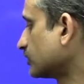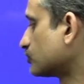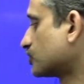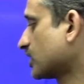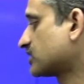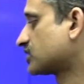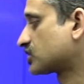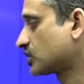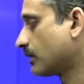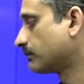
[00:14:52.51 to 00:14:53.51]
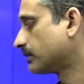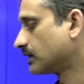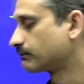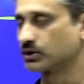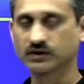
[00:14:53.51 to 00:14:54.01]
to just stop the
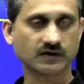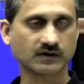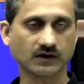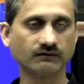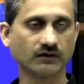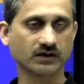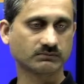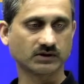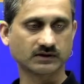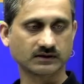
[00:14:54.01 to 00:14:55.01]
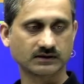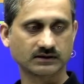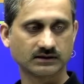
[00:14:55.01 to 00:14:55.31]
process of osmosis.